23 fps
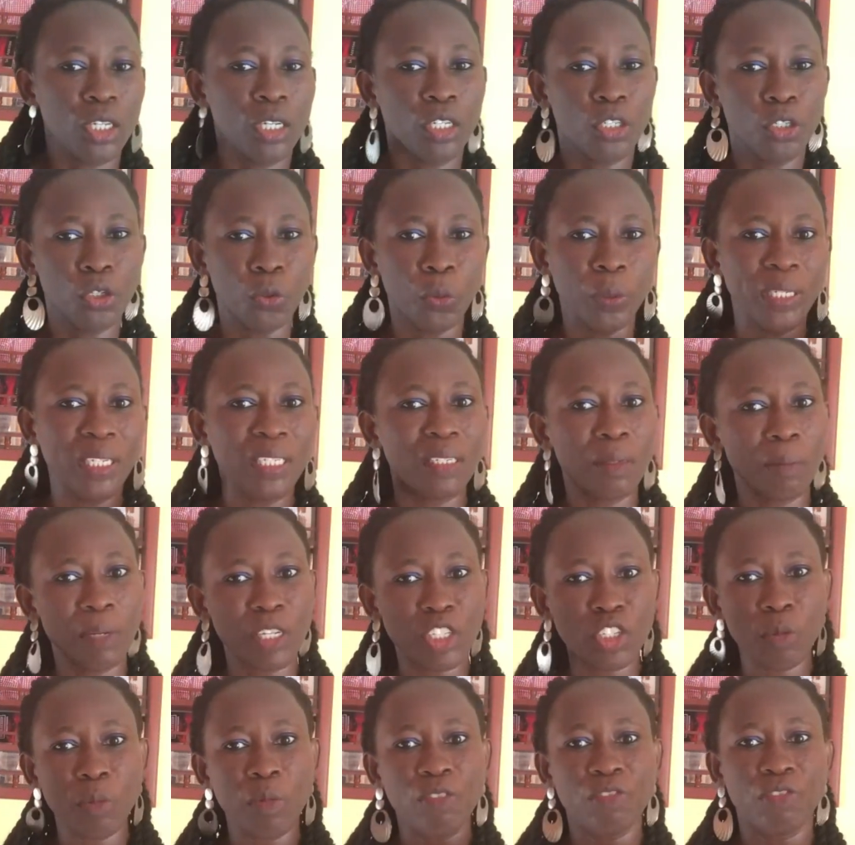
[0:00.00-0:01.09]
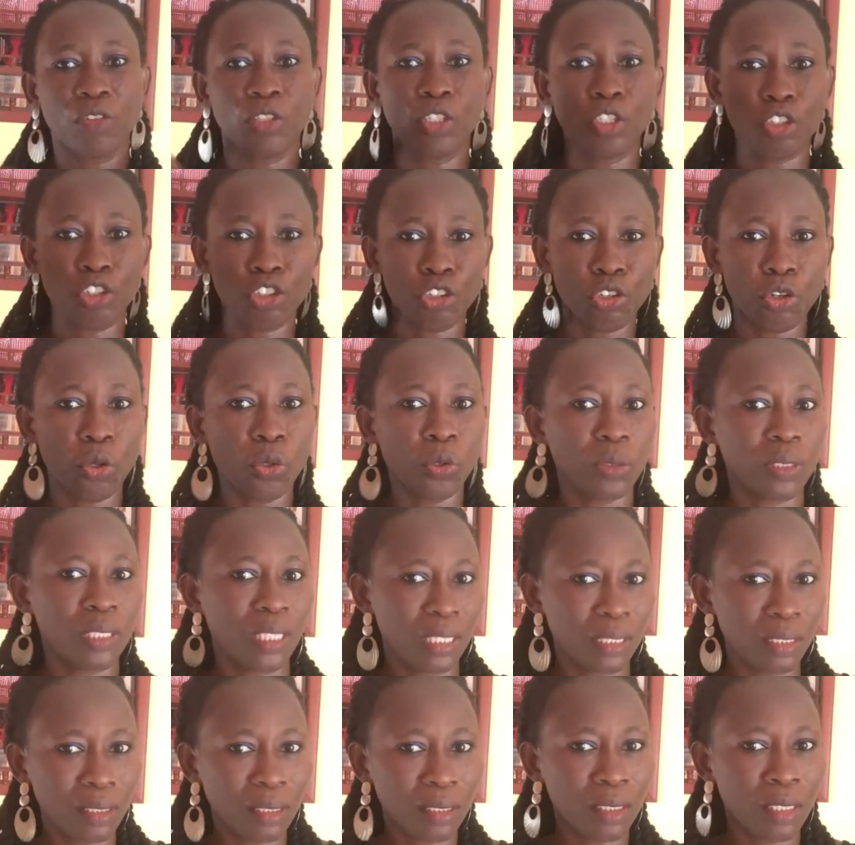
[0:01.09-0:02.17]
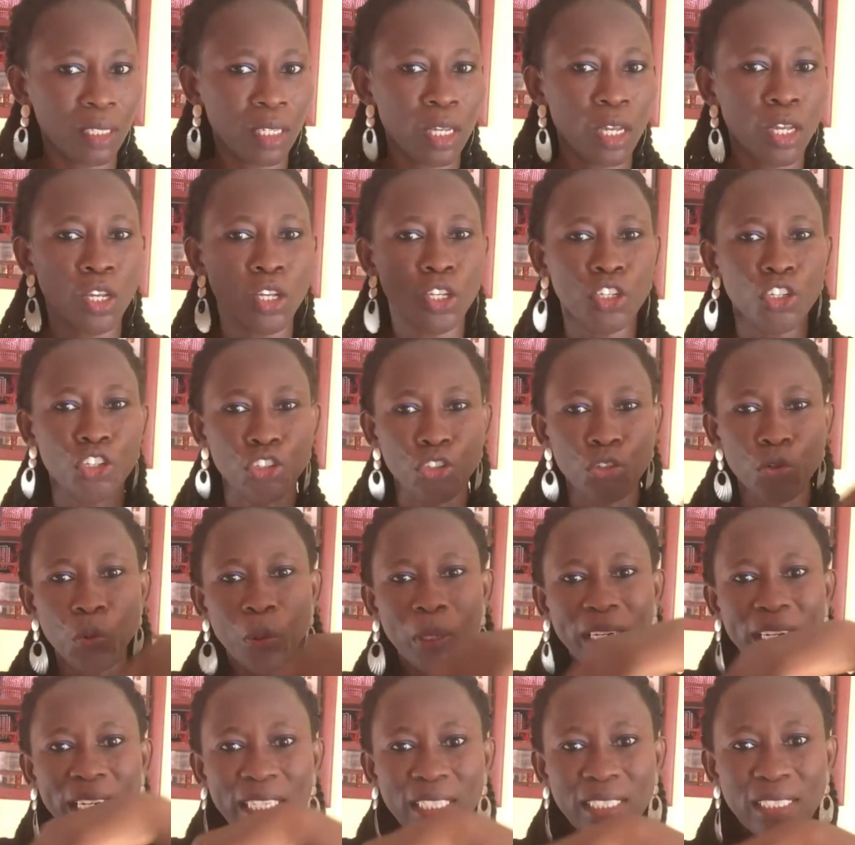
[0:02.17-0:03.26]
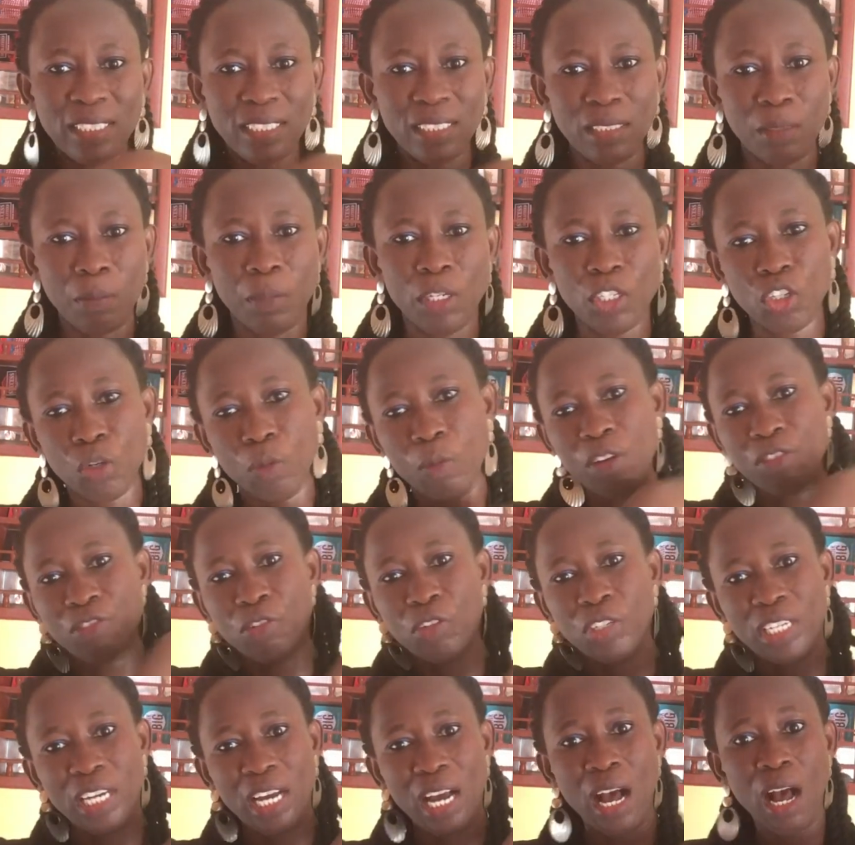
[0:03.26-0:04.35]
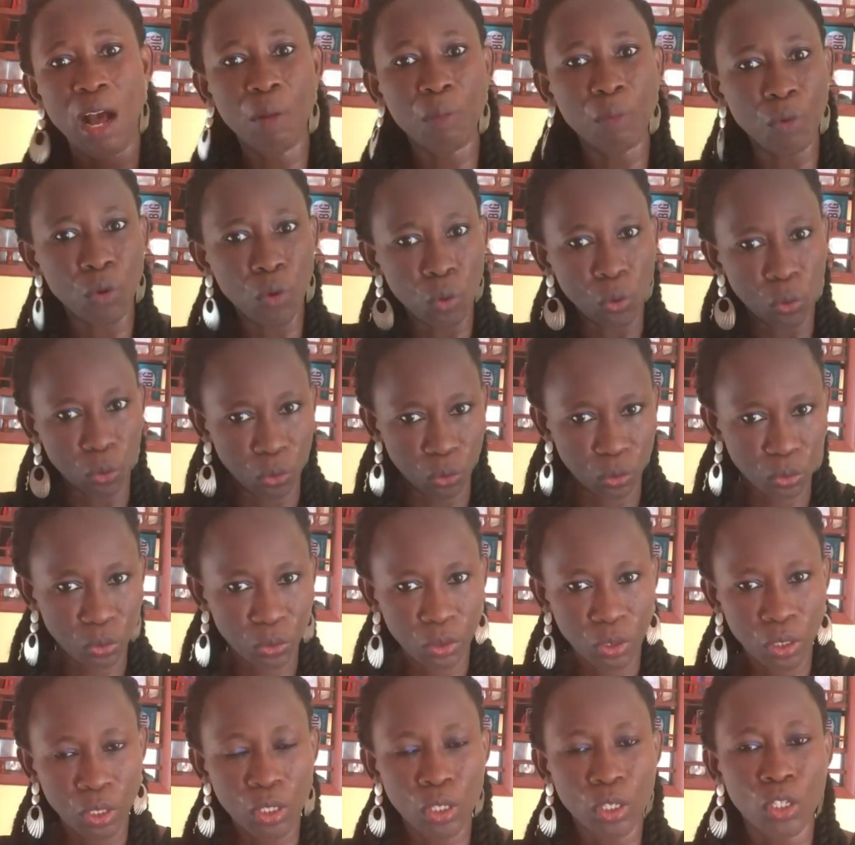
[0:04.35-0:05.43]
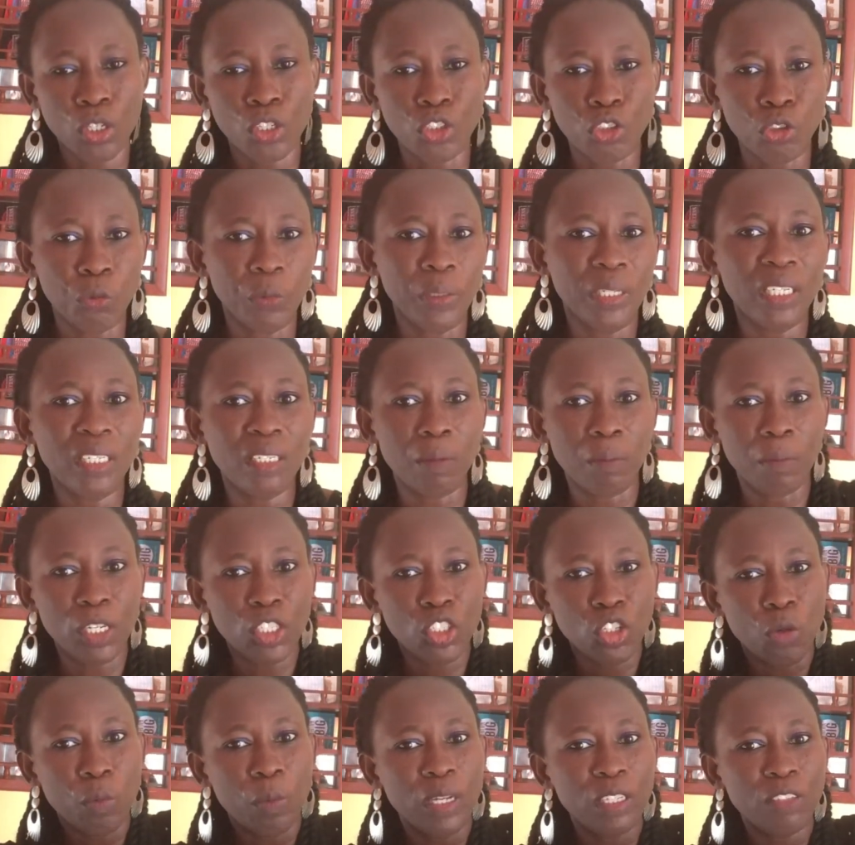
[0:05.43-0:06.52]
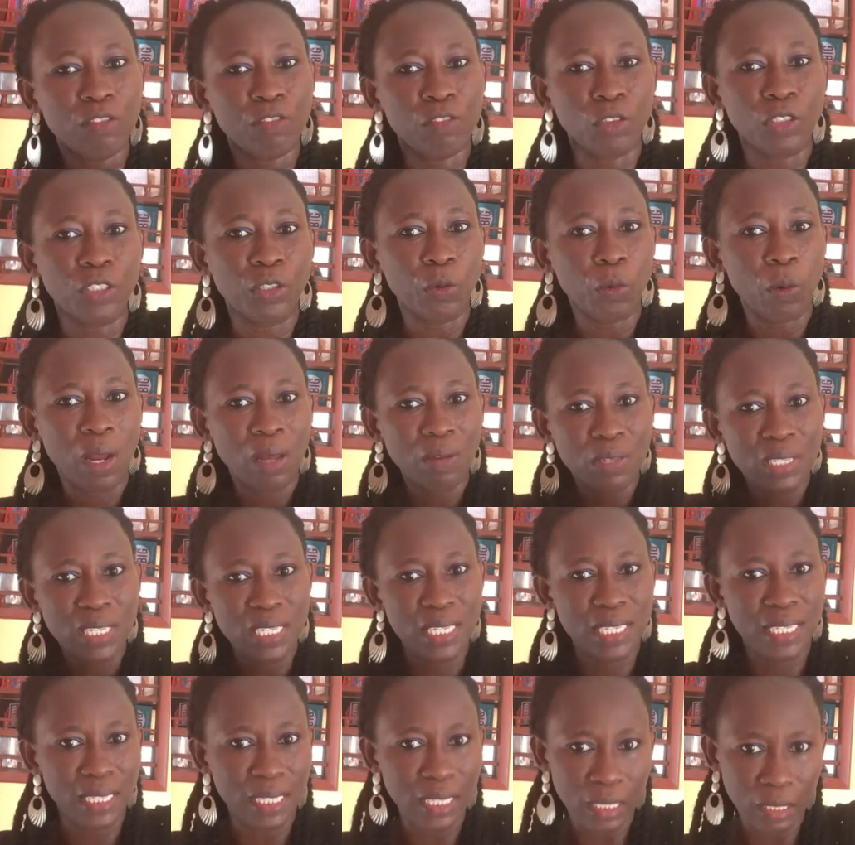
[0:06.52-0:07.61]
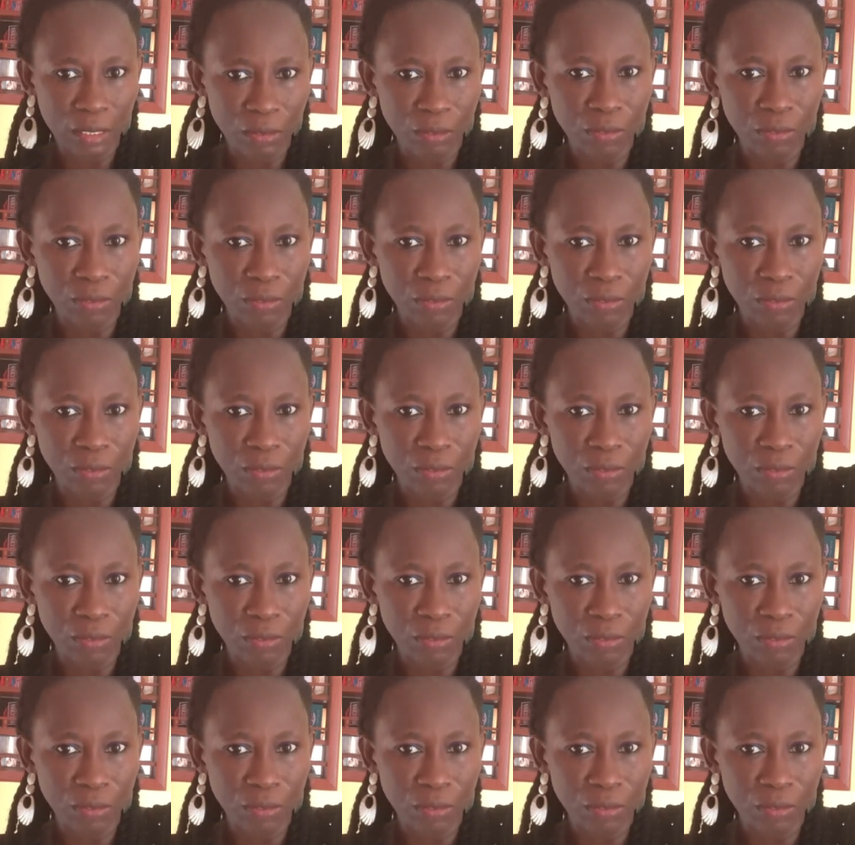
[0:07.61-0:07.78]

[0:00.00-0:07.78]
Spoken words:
you will need the measurement for the shoulder, you will need the measurement for the armhole, you will need the measurement for the round sleeve.